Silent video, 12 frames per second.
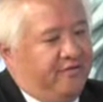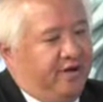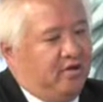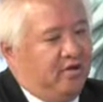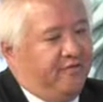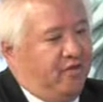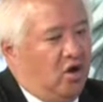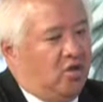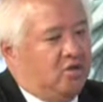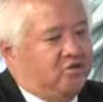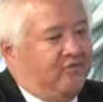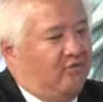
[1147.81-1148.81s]
Founding
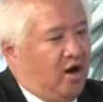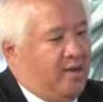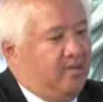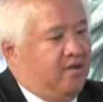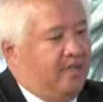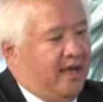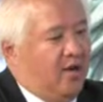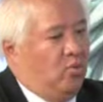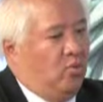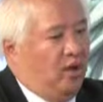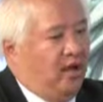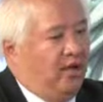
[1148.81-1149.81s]
Fathers framed it that
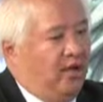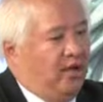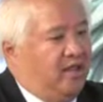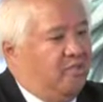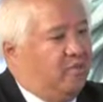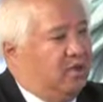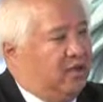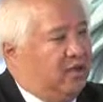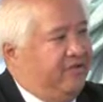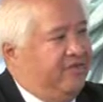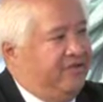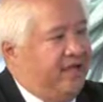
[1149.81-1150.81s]
way in the
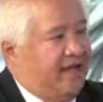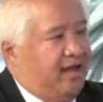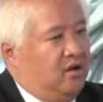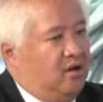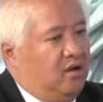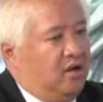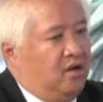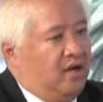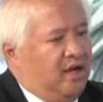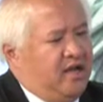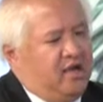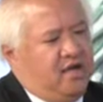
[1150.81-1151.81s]
belief that
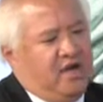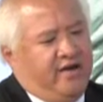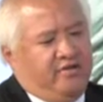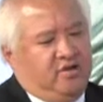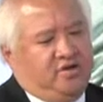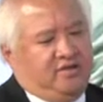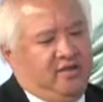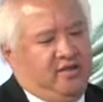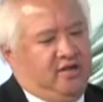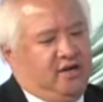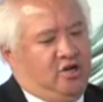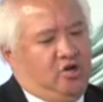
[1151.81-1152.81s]
you have to
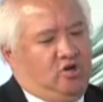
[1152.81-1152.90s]
understand that in